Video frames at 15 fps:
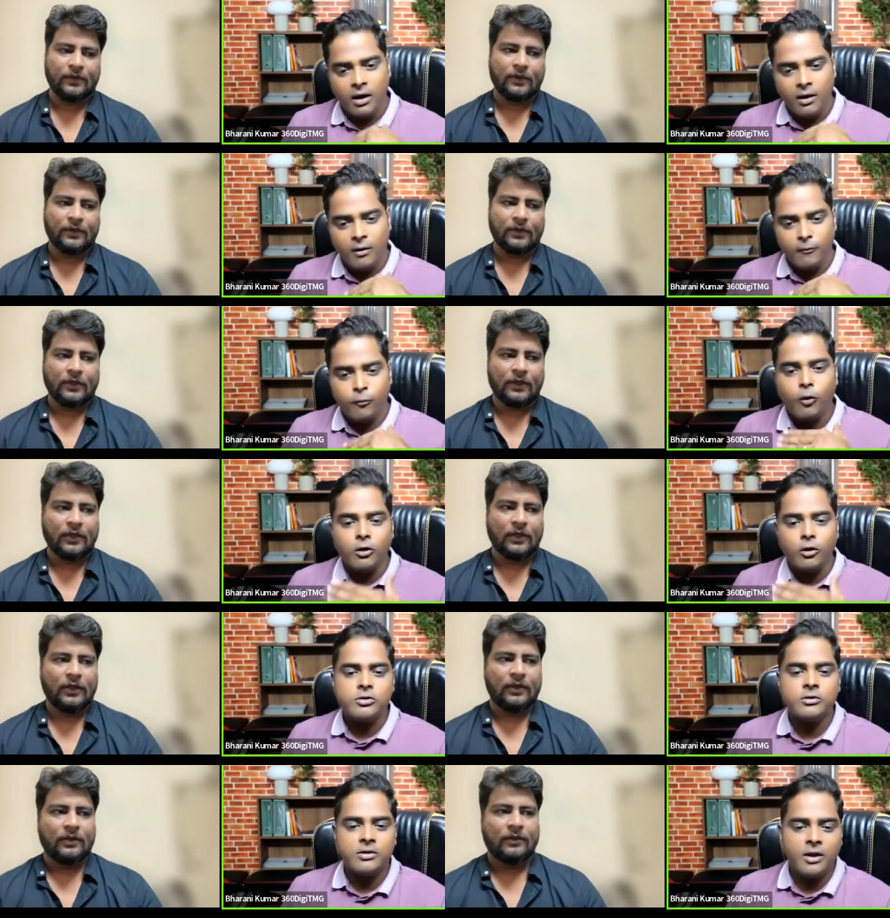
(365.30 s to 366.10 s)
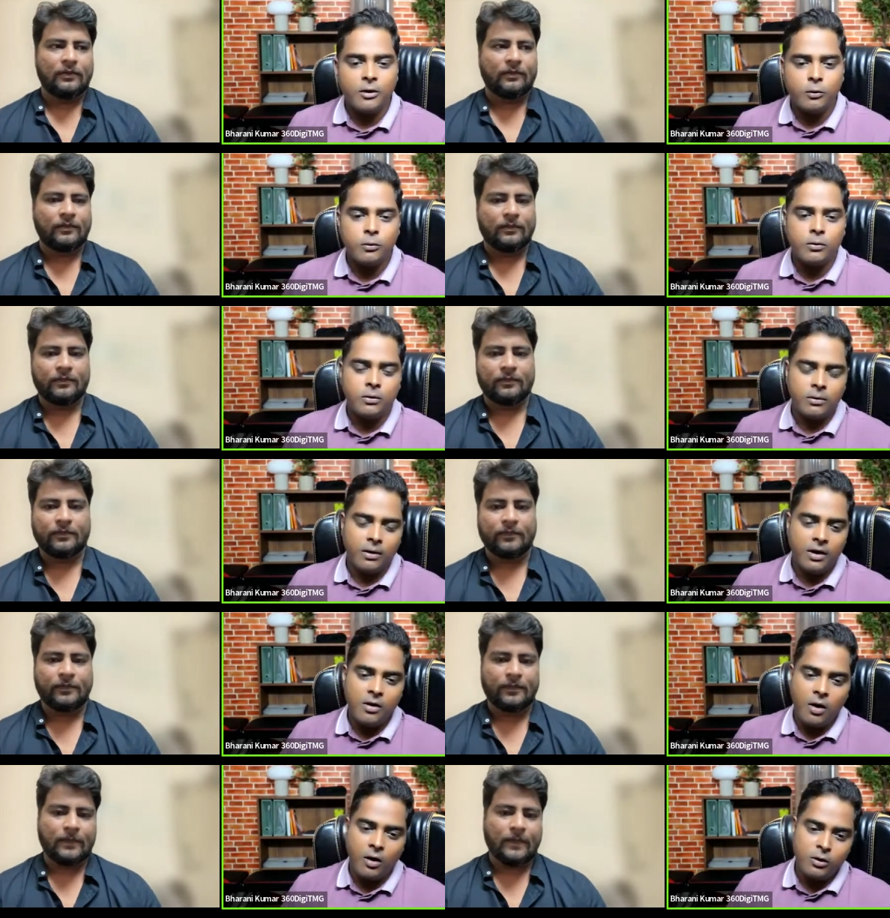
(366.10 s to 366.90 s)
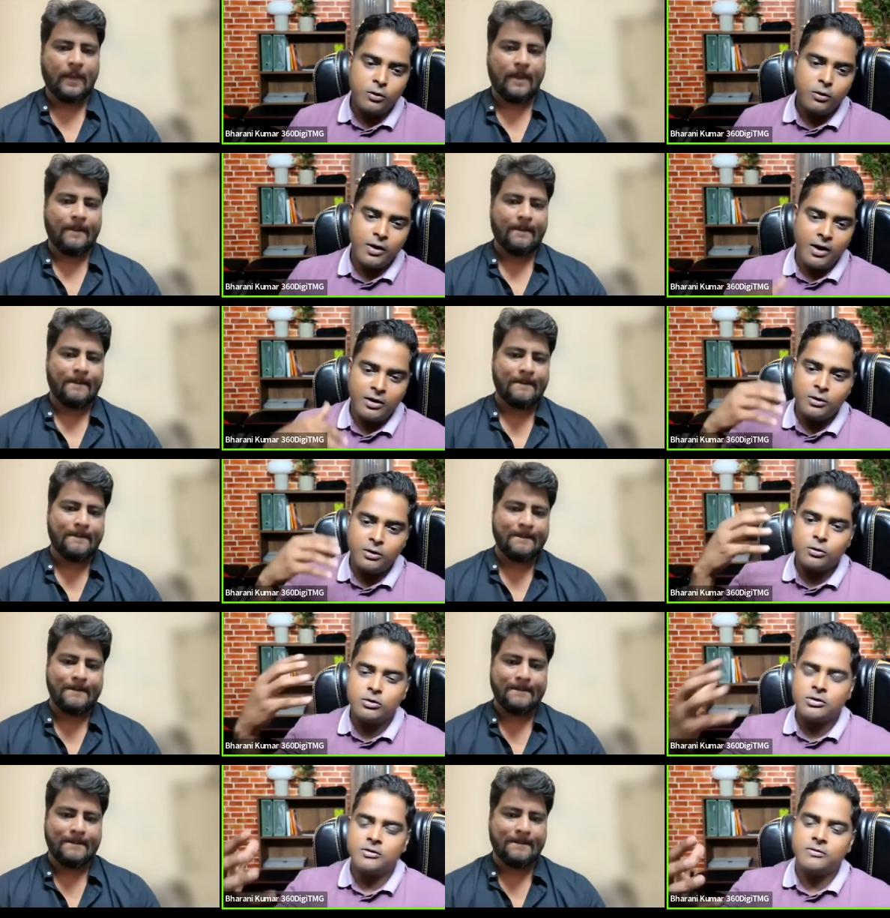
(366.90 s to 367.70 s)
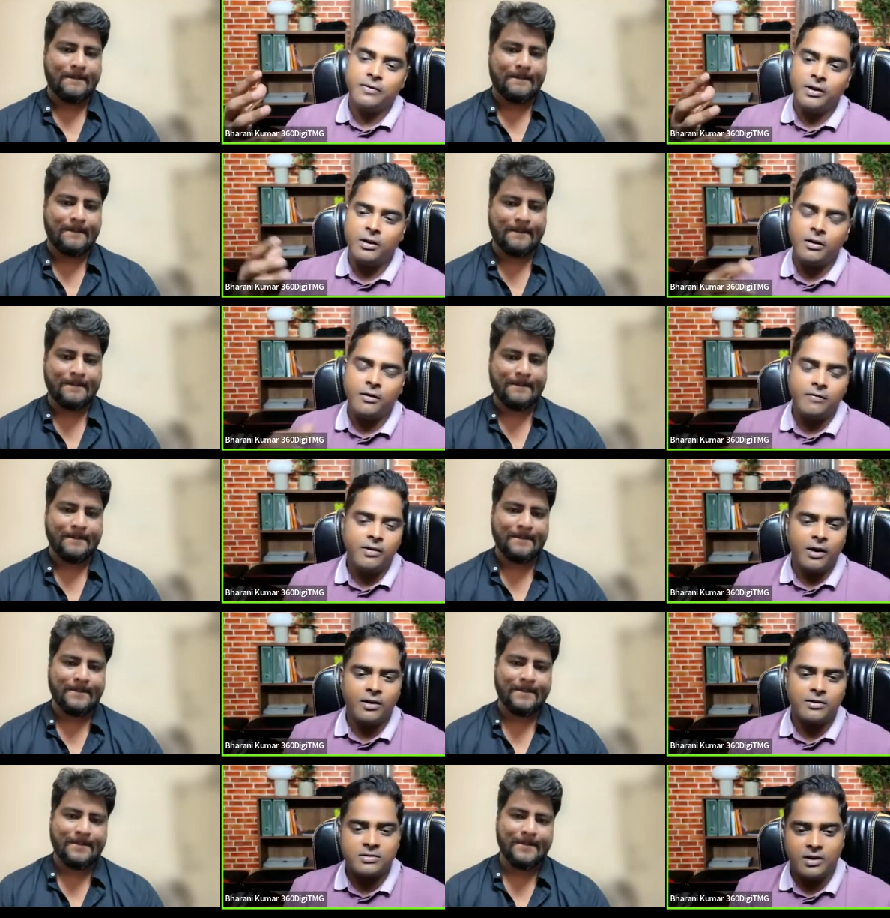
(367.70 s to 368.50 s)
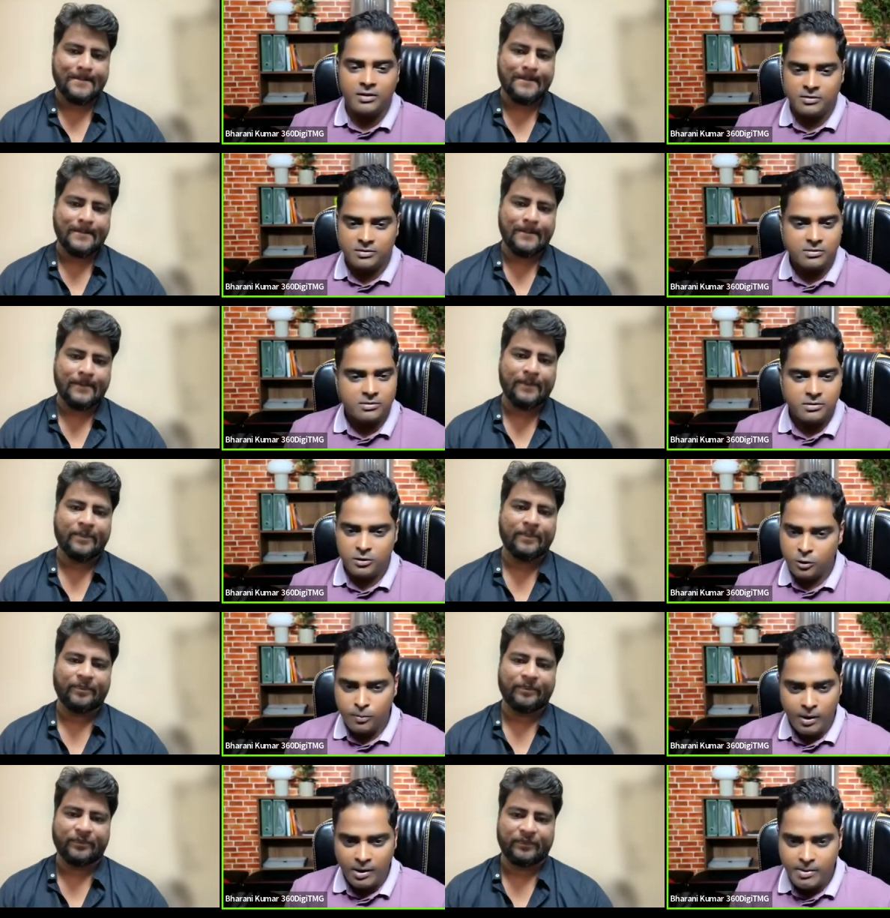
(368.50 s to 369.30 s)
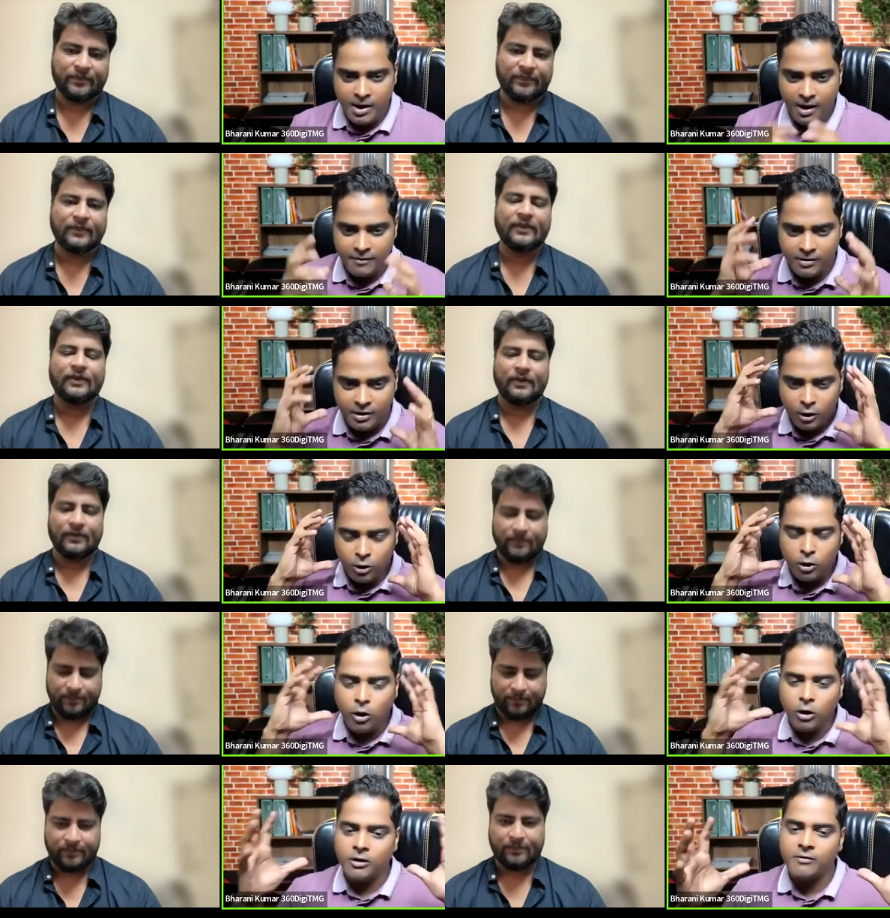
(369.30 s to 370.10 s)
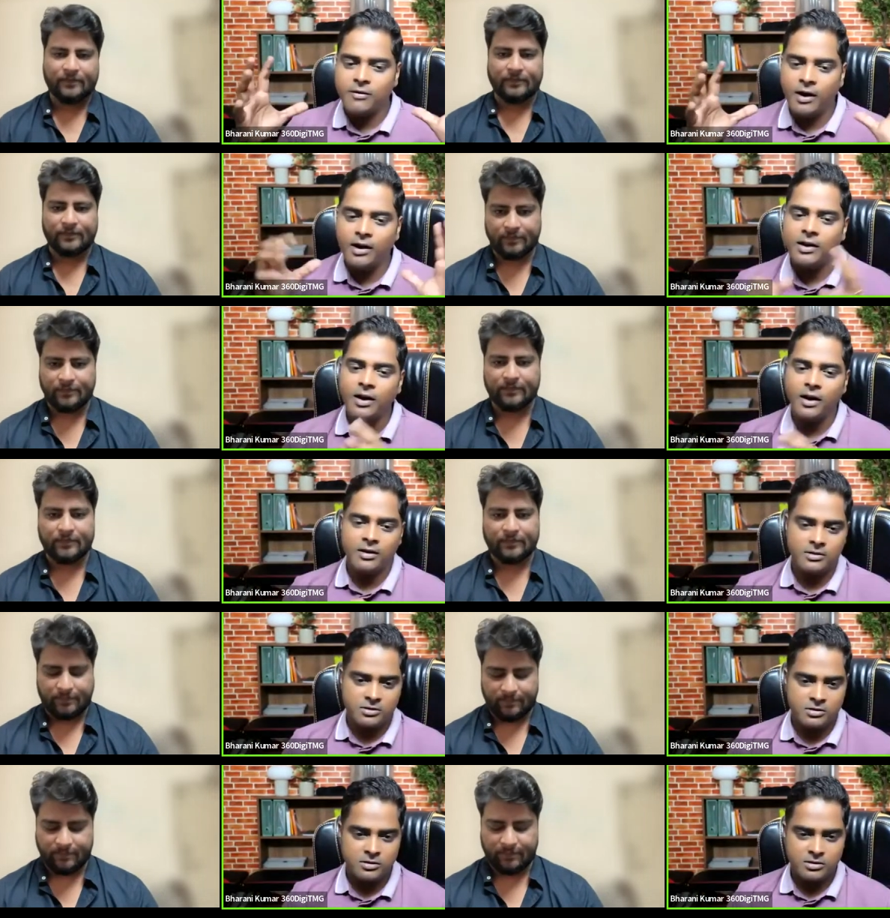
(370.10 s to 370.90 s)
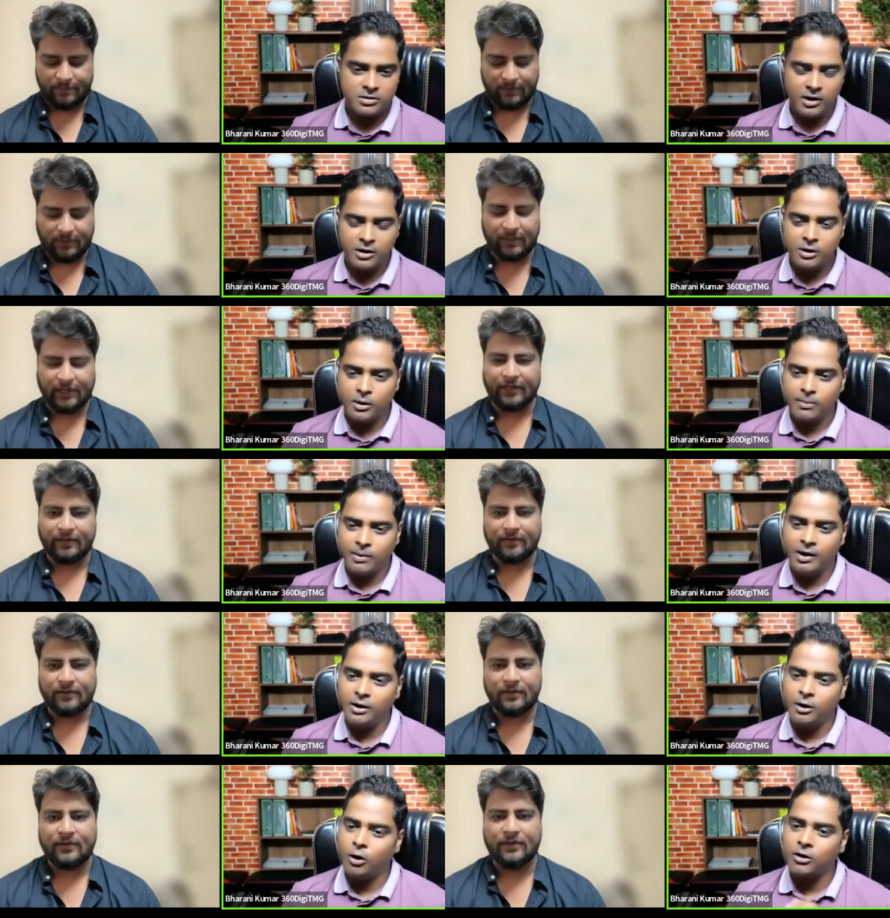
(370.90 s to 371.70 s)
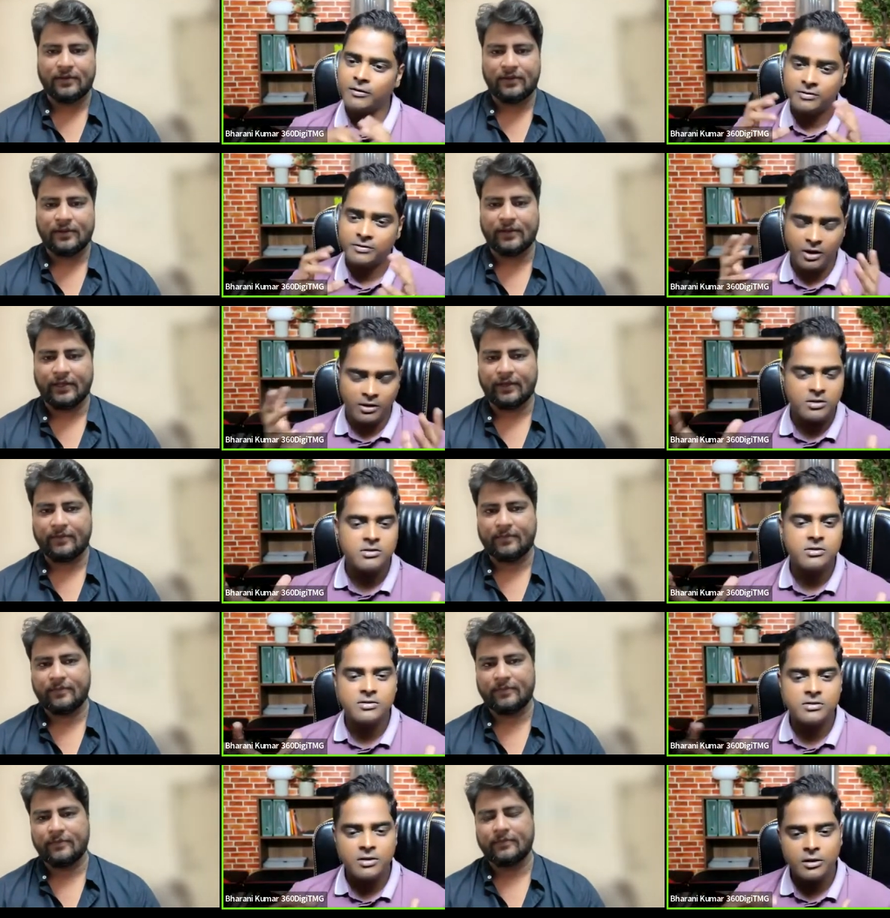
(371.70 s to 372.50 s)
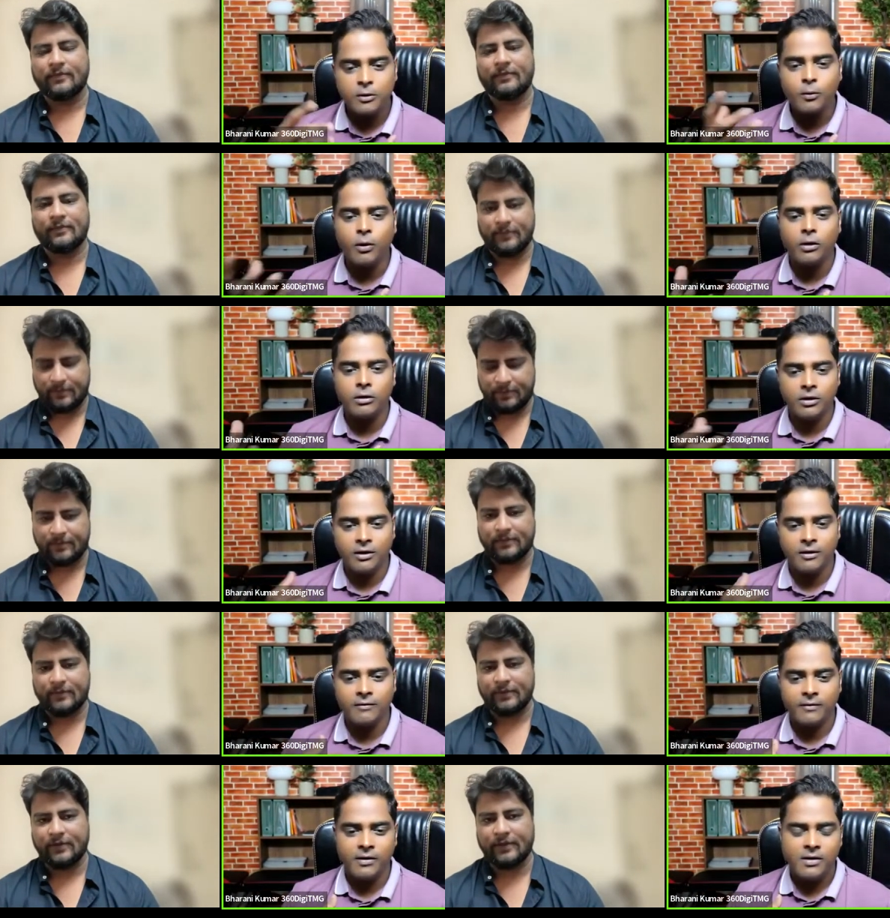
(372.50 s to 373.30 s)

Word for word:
Speaker 1: What should they do in order to get into this field of data science? You might be having a lot of ideas in your right. mind, a lot of suggestions that you want to give.